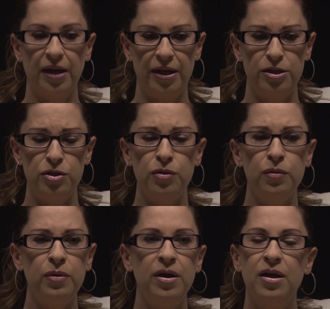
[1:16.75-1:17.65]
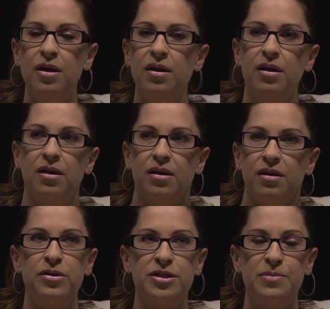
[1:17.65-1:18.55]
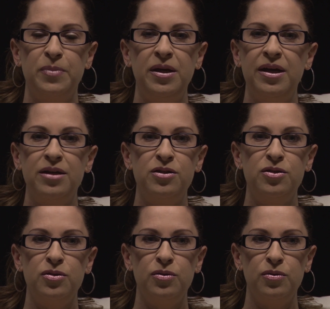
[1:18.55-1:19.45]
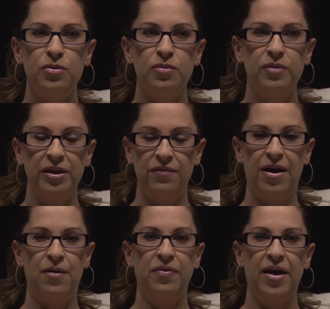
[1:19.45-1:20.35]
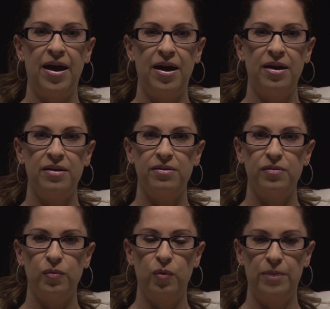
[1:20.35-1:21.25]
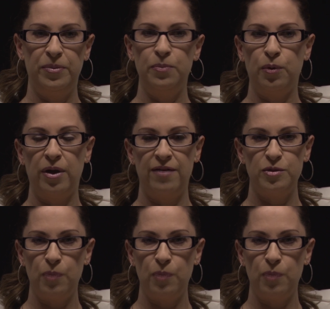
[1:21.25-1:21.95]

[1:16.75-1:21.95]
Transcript: And soon you just begin to live out what people have